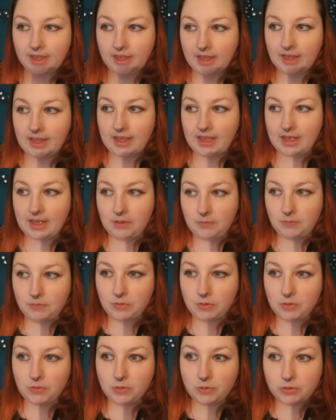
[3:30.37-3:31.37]

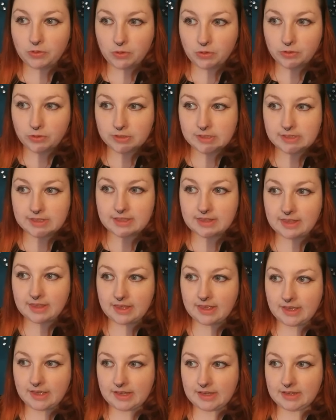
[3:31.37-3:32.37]
You'll use
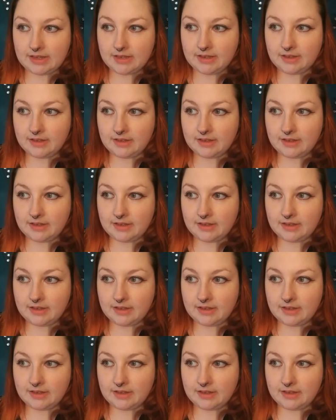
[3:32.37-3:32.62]
the